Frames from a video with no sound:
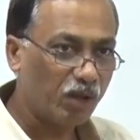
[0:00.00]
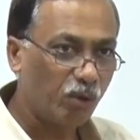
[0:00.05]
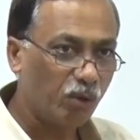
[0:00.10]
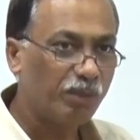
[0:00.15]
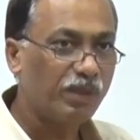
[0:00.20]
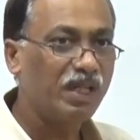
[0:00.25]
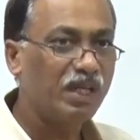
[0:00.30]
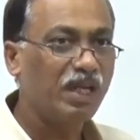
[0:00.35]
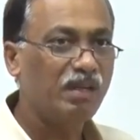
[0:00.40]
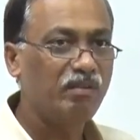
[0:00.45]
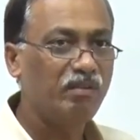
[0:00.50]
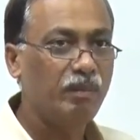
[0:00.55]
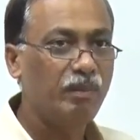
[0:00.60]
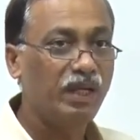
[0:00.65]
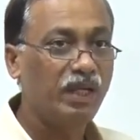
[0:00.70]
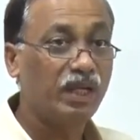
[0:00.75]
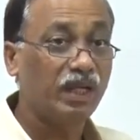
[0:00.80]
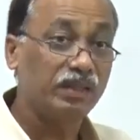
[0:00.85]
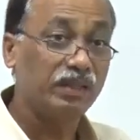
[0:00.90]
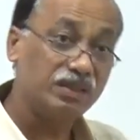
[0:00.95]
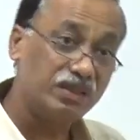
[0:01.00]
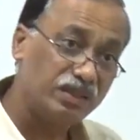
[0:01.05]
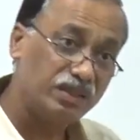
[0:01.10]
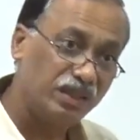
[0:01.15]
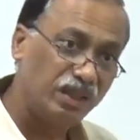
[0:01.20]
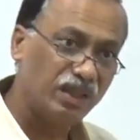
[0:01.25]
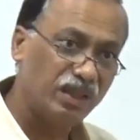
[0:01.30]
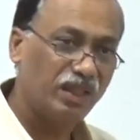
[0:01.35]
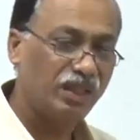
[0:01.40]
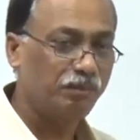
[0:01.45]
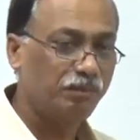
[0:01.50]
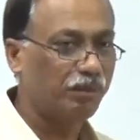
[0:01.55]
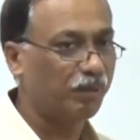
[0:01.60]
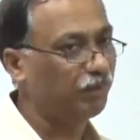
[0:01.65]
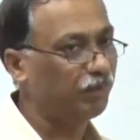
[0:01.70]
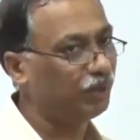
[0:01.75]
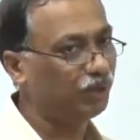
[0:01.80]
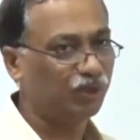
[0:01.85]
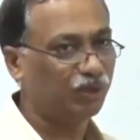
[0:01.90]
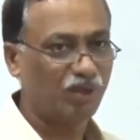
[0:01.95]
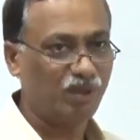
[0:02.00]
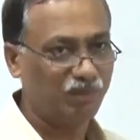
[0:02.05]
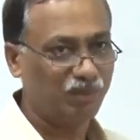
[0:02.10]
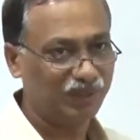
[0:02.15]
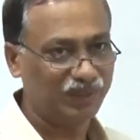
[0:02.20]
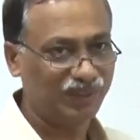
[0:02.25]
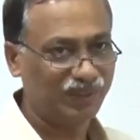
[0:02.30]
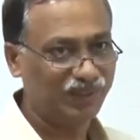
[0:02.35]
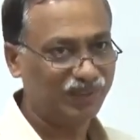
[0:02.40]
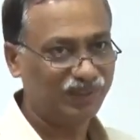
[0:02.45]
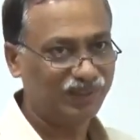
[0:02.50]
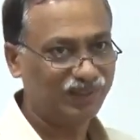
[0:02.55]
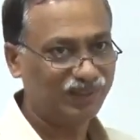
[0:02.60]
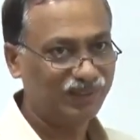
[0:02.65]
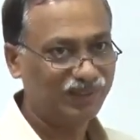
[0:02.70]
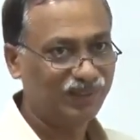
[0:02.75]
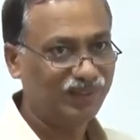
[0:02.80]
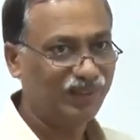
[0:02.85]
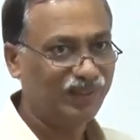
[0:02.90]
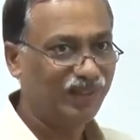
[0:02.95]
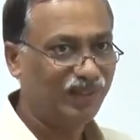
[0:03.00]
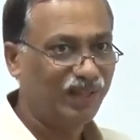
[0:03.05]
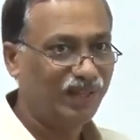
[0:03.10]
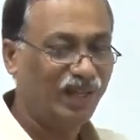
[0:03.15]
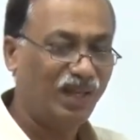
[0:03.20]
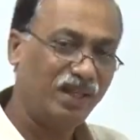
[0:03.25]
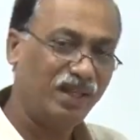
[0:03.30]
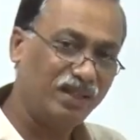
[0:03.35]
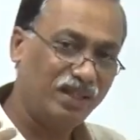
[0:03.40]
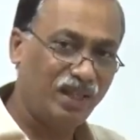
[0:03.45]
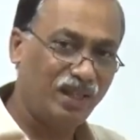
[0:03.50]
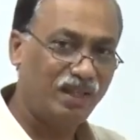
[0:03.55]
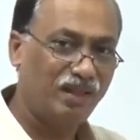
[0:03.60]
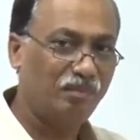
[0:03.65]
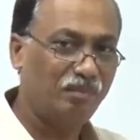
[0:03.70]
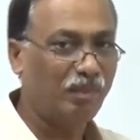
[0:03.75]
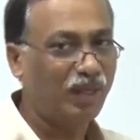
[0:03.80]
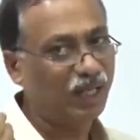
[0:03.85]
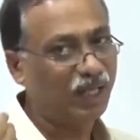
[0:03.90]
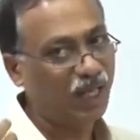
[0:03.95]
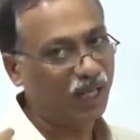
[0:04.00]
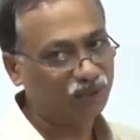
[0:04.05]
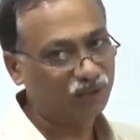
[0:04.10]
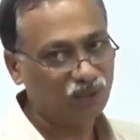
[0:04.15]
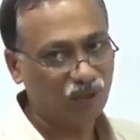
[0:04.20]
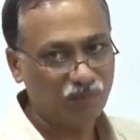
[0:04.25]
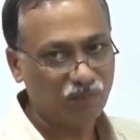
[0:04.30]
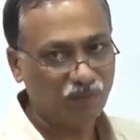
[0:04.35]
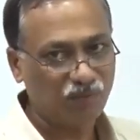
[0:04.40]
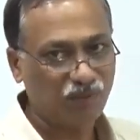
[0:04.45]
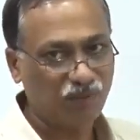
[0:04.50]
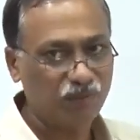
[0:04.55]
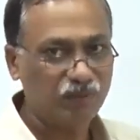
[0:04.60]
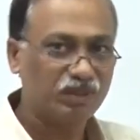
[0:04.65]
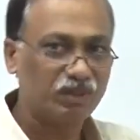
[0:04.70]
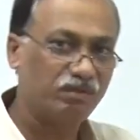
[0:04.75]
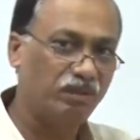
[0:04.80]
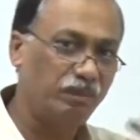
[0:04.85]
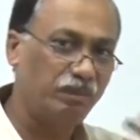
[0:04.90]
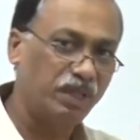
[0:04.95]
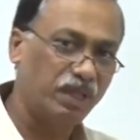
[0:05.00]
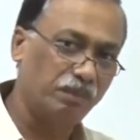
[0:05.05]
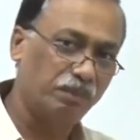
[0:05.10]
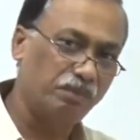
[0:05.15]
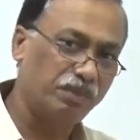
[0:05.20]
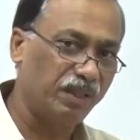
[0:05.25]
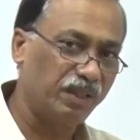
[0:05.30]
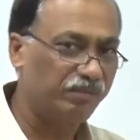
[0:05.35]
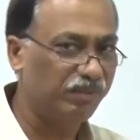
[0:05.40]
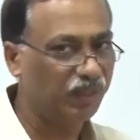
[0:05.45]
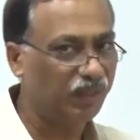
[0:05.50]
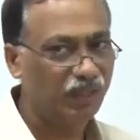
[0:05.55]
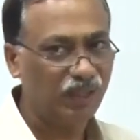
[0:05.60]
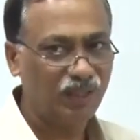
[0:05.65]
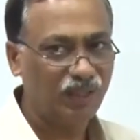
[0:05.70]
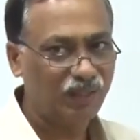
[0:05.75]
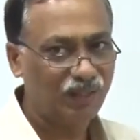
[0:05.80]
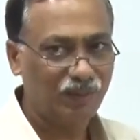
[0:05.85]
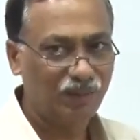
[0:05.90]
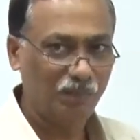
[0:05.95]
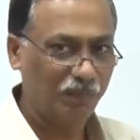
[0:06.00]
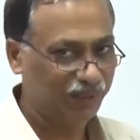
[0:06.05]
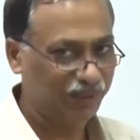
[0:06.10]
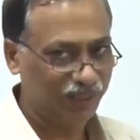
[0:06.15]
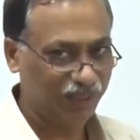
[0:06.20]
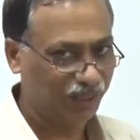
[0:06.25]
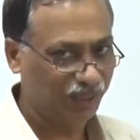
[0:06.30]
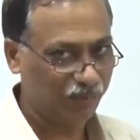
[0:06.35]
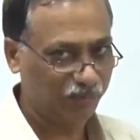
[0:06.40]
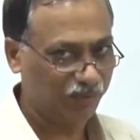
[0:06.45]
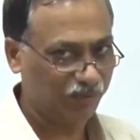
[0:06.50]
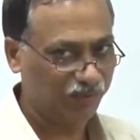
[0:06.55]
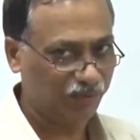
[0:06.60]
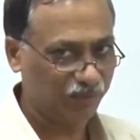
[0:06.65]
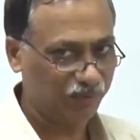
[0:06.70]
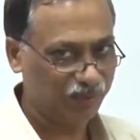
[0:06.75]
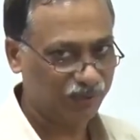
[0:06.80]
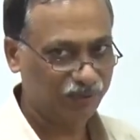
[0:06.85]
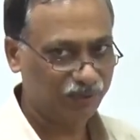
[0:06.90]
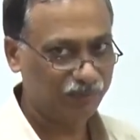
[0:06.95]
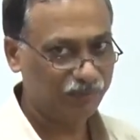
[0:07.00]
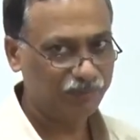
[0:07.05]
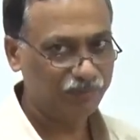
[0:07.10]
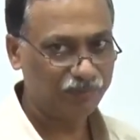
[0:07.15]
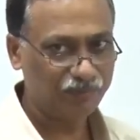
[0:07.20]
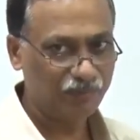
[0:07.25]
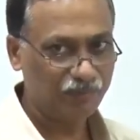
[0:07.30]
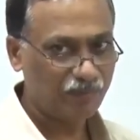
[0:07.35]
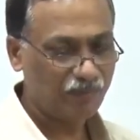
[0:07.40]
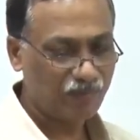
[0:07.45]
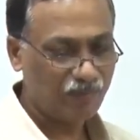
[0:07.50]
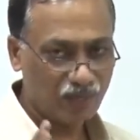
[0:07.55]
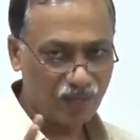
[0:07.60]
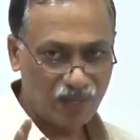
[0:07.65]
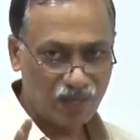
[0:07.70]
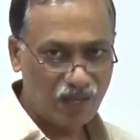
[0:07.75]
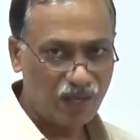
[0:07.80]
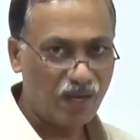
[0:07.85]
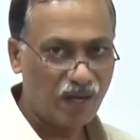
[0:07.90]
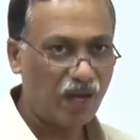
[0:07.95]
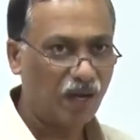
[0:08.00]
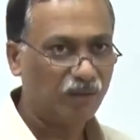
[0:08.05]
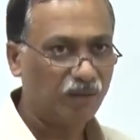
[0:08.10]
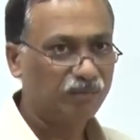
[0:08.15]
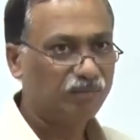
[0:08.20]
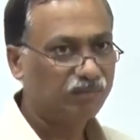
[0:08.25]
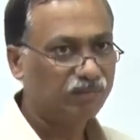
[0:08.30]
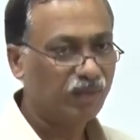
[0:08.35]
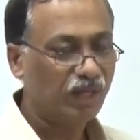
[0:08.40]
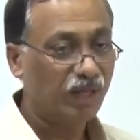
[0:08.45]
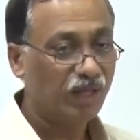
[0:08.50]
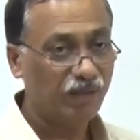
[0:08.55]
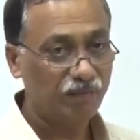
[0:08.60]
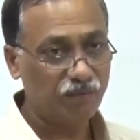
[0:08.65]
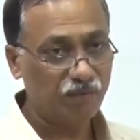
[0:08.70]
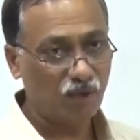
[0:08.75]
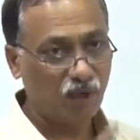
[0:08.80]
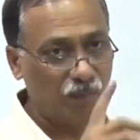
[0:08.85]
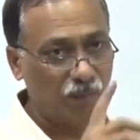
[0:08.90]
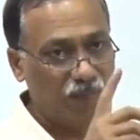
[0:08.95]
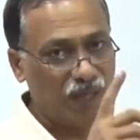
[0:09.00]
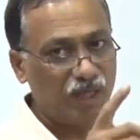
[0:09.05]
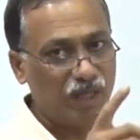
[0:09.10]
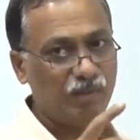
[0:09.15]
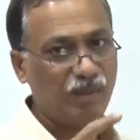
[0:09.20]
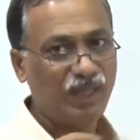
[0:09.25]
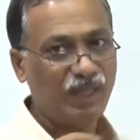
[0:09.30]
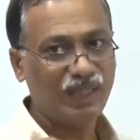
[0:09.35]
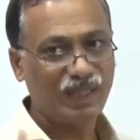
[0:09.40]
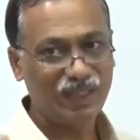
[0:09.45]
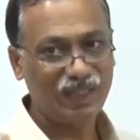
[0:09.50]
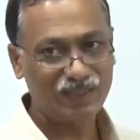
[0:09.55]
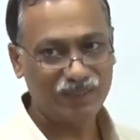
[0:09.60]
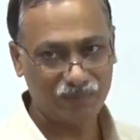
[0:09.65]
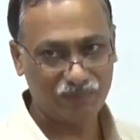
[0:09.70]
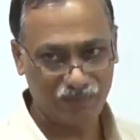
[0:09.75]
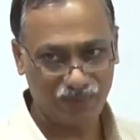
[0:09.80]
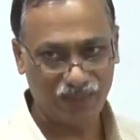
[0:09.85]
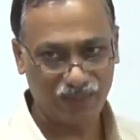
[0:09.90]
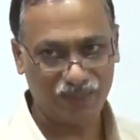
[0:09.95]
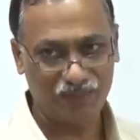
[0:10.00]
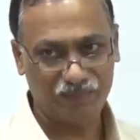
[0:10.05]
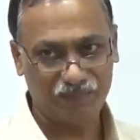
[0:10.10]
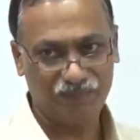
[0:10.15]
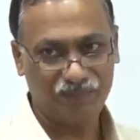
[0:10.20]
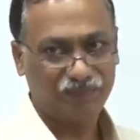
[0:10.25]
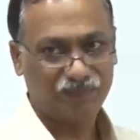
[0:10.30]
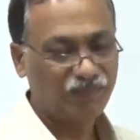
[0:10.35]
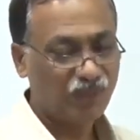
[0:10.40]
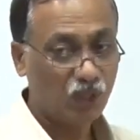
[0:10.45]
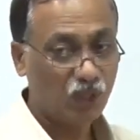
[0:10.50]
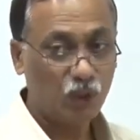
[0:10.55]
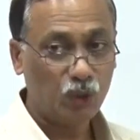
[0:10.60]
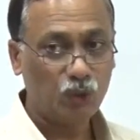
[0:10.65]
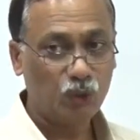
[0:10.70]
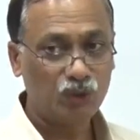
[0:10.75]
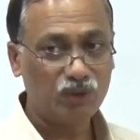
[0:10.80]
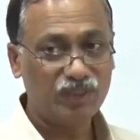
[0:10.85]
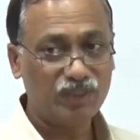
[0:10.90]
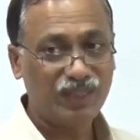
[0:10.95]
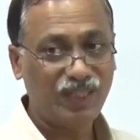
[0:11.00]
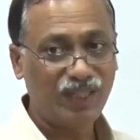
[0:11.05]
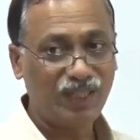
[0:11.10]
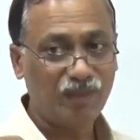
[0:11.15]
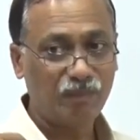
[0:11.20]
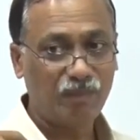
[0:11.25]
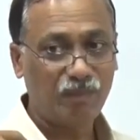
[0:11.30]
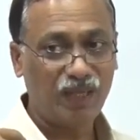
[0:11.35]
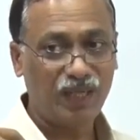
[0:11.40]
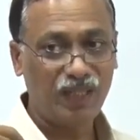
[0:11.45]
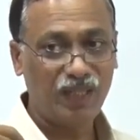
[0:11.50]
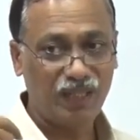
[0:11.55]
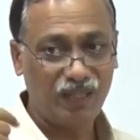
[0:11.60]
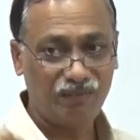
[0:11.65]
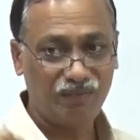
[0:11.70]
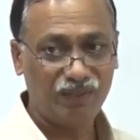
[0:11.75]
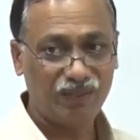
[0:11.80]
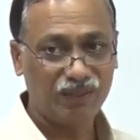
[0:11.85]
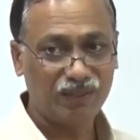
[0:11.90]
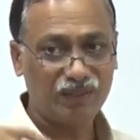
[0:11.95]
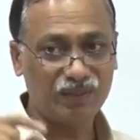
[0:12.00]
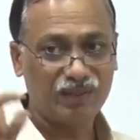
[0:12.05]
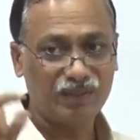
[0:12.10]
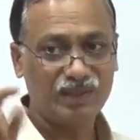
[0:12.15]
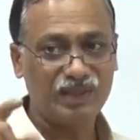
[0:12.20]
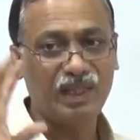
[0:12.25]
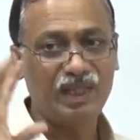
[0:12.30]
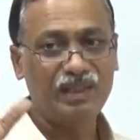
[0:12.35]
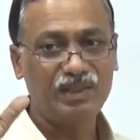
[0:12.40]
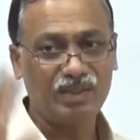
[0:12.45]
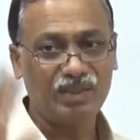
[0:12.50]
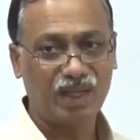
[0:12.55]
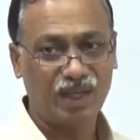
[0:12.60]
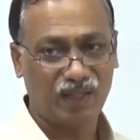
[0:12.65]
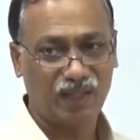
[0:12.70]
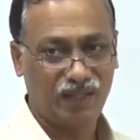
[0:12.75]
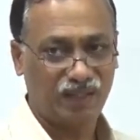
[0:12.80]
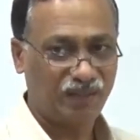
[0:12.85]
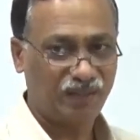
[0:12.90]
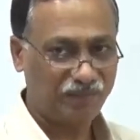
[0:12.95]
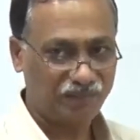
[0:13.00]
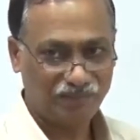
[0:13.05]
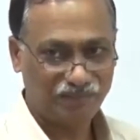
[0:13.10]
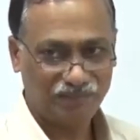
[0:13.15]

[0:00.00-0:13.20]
opinion will be considered in preparation of budget and then my actual performance will be compared with the budgeted performance. Now, if top management tells me to set my divisions sales target,